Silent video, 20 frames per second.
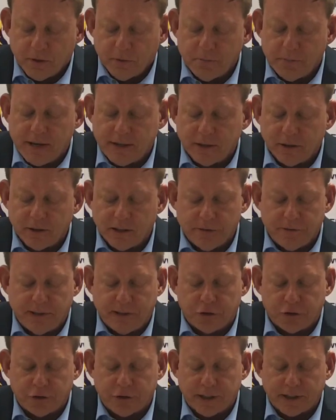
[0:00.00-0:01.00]
make a
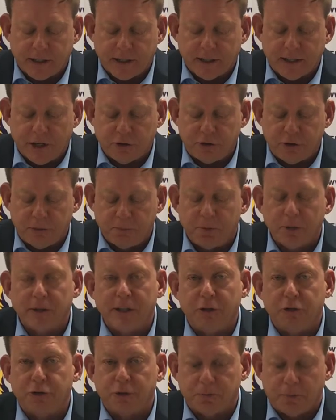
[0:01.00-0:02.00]
living second-guessing
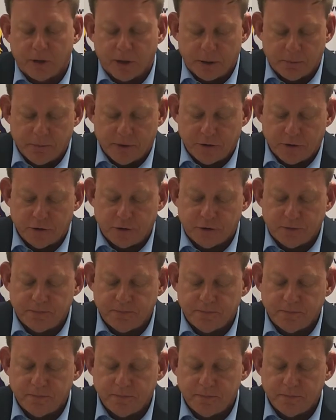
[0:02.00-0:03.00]
police departments.
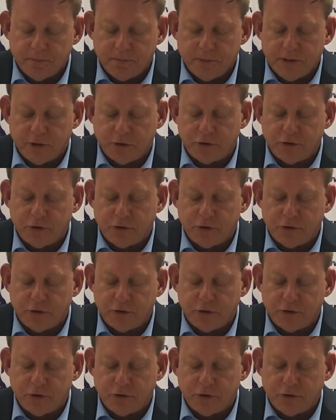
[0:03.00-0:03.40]
In